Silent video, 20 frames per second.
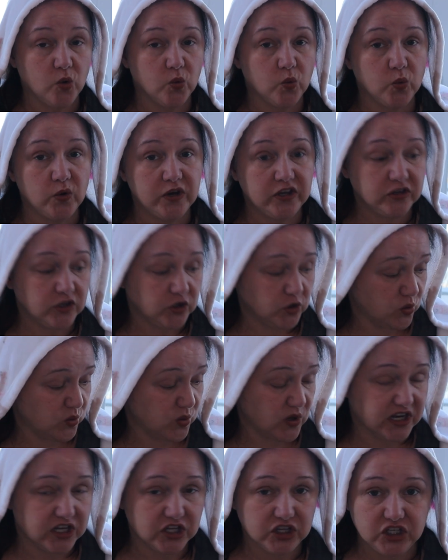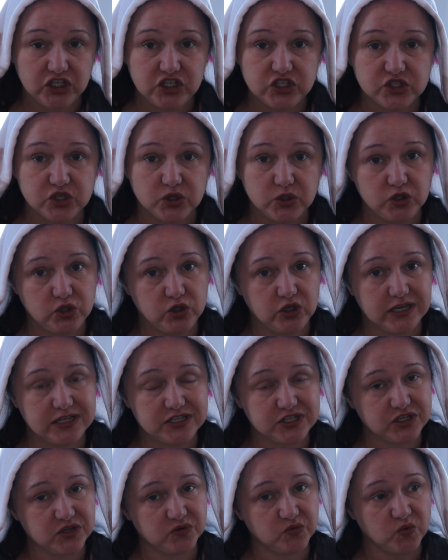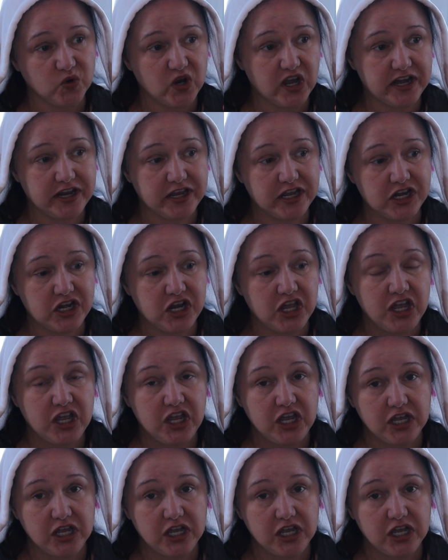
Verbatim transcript: really quickly so you guys can run in